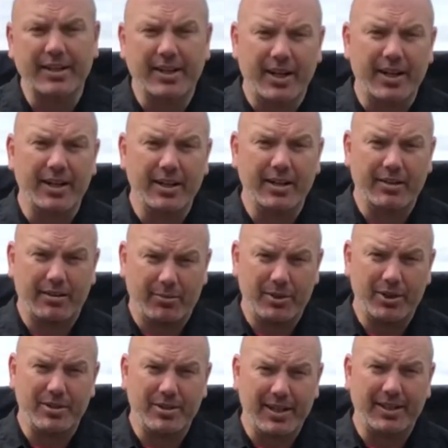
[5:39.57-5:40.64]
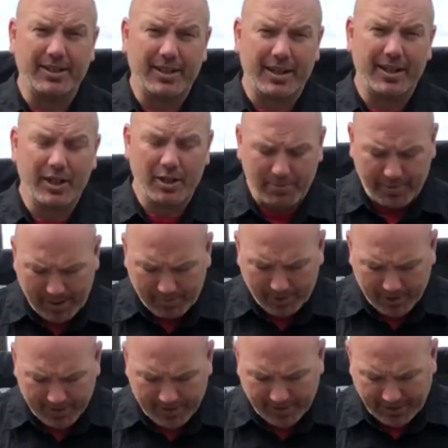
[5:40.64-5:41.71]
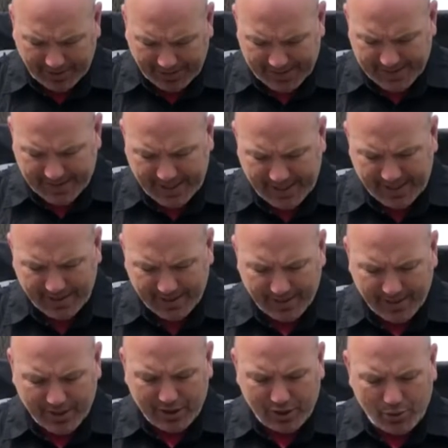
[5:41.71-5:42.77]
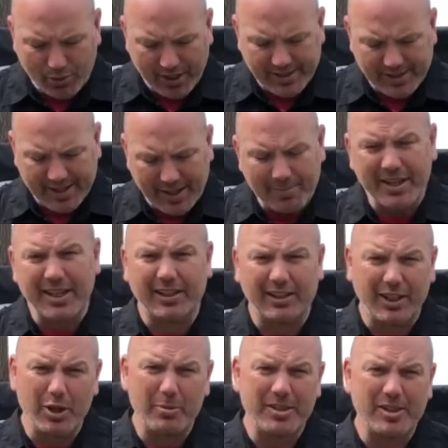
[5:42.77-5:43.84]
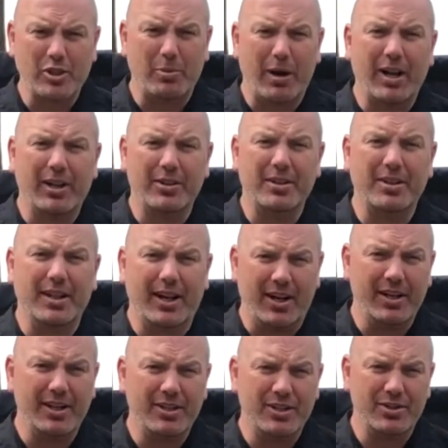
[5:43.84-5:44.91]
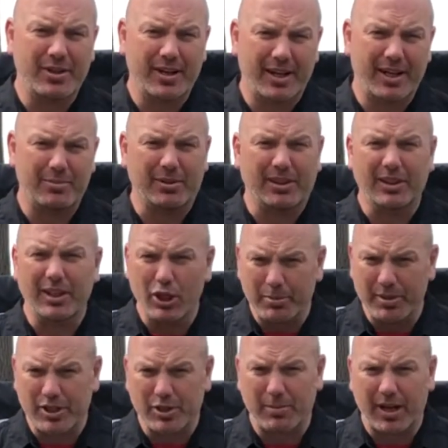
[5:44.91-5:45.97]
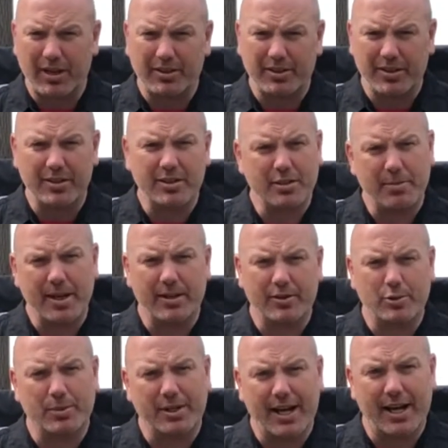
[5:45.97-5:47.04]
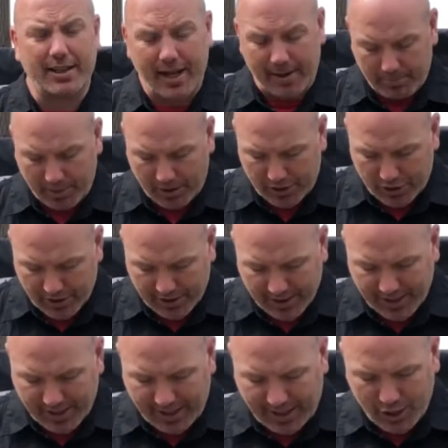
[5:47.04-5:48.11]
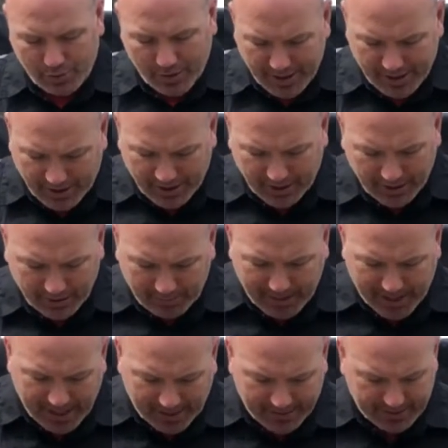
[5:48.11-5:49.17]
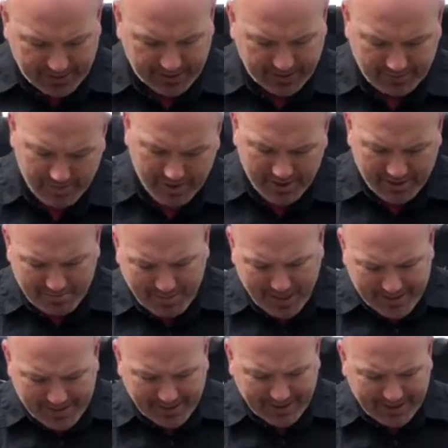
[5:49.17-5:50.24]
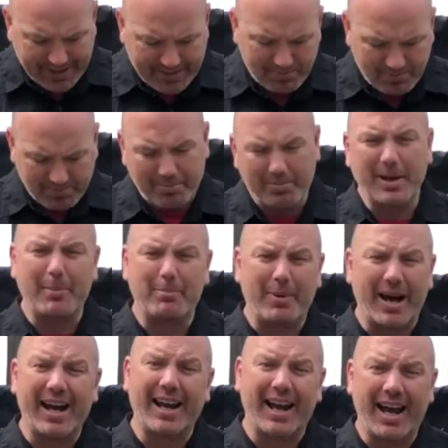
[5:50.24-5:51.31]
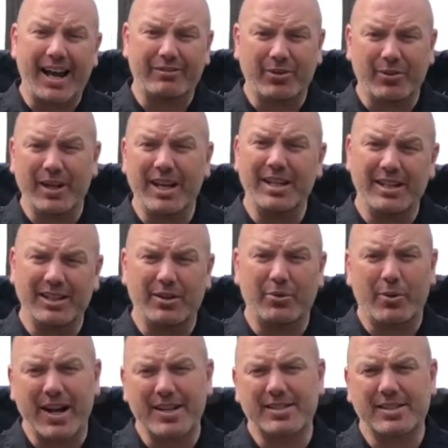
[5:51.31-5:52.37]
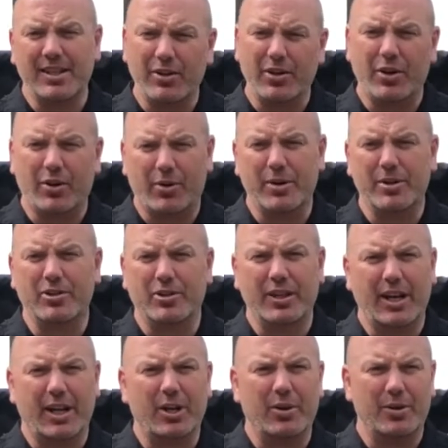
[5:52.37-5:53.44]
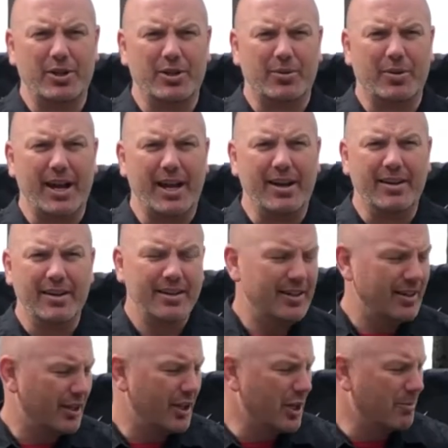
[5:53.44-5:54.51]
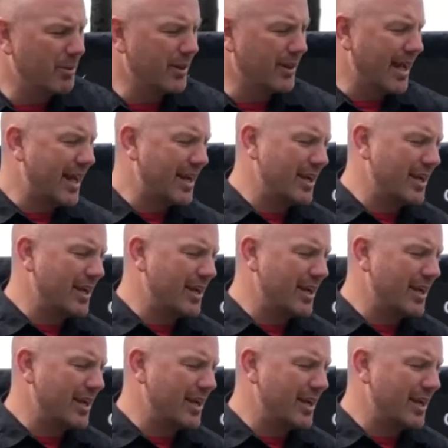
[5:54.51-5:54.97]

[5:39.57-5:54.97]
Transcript: cutting your peppers, like I said, you want something a little bit smaller than the onions you cut up, a little bit smaller than the tomatoes, but not that much. And you want your color palette to basically be about half green and then the rest either your orange or yellow and your red. You're going to put that